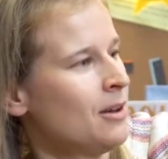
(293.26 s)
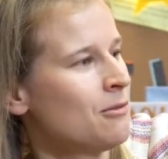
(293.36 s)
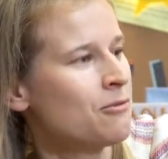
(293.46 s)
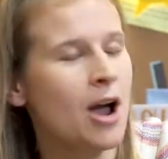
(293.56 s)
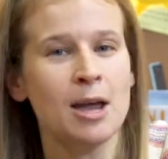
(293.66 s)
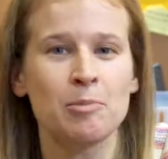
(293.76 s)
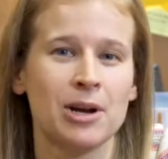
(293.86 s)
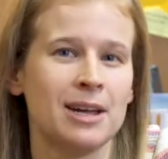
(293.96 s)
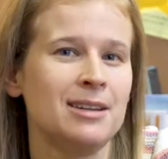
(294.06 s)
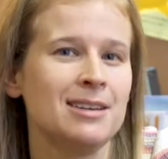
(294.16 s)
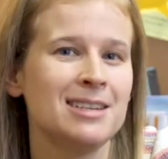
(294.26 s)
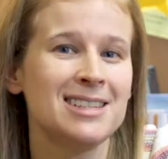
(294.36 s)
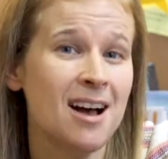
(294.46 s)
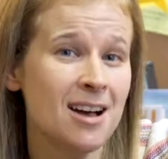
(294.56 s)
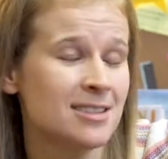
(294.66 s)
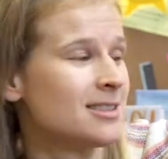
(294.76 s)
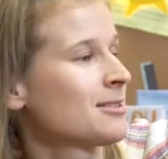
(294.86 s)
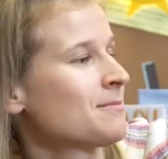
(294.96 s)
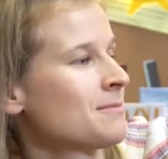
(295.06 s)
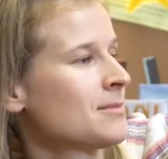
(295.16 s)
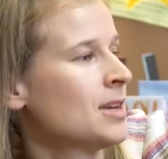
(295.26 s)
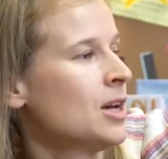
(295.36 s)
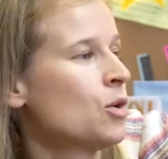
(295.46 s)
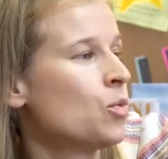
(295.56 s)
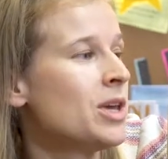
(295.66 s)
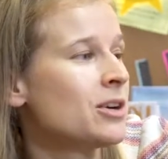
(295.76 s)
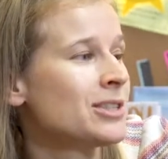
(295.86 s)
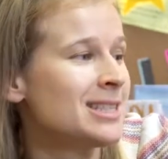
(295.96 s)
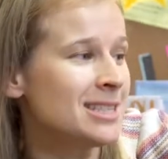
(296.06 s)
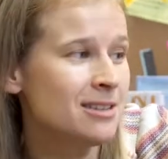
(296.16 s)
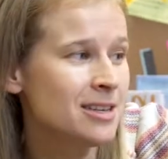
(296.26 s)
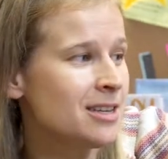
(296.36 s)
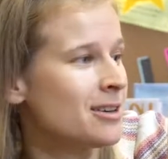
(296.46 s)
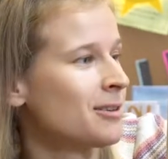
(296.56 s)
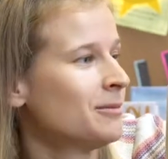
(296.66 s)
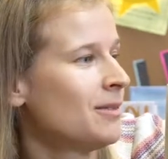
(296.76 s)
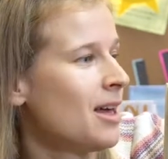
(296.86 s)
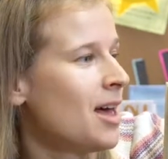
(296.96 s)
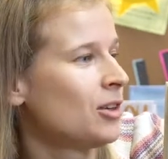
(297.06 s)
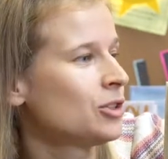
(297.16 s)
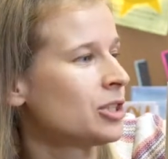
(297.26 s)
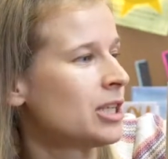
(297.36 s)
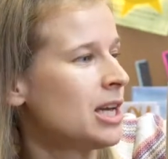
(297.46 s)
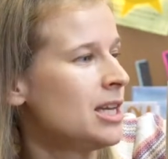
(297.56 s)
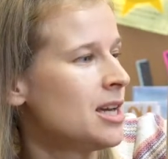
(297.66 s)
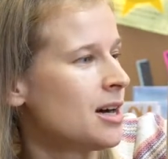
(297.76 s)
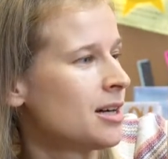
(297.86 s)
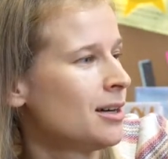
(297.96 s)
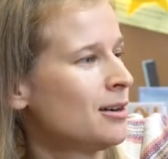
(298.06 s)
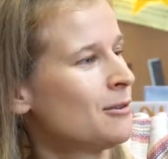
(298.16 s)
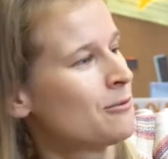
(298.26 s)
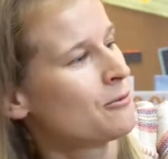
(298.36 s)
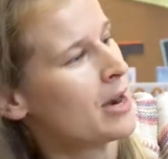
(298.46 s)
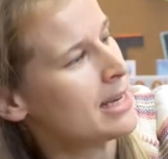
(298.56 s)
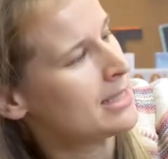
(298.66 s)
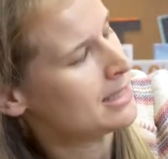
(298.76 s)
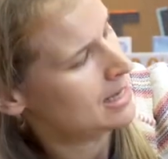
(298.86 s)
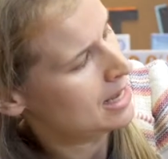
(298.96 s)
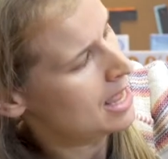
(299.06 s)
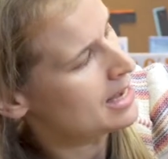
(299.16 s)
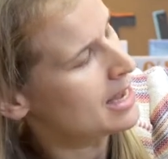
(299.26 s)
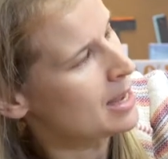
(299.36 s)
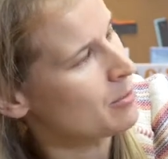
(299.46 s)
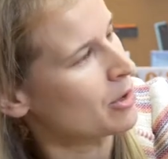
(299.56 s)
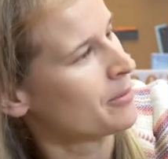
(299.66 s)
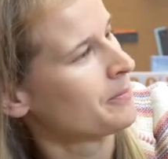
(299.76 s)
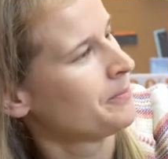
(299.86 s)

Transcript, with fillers: Fry bread is us. We are still here elder and young, friend and neighbor.